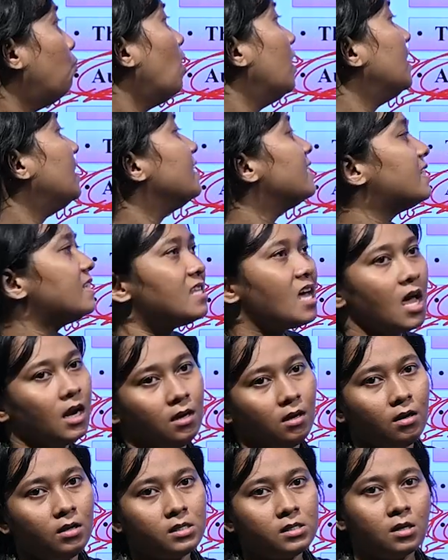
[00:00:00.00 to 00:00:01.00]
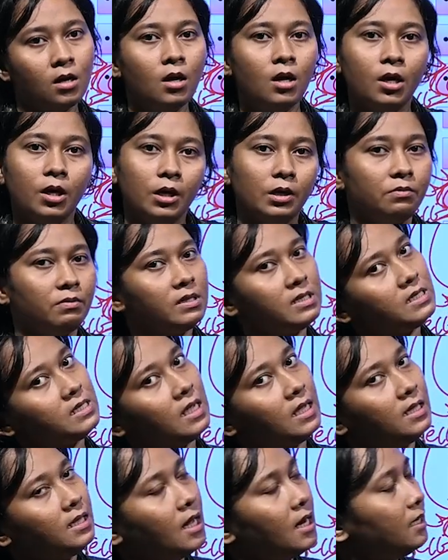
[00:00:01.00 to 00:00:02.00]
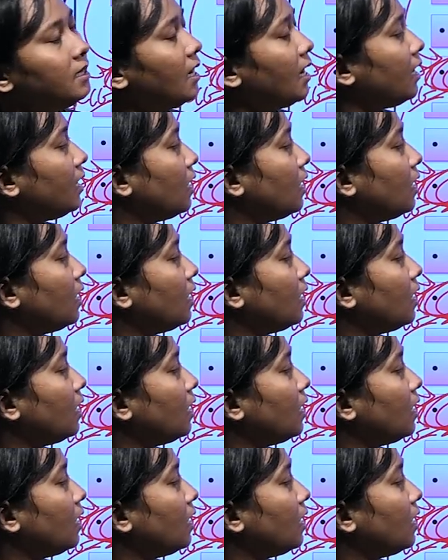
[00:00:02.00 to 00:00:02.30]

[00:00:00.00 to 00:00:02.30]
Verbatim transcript: what is thallus, you will say that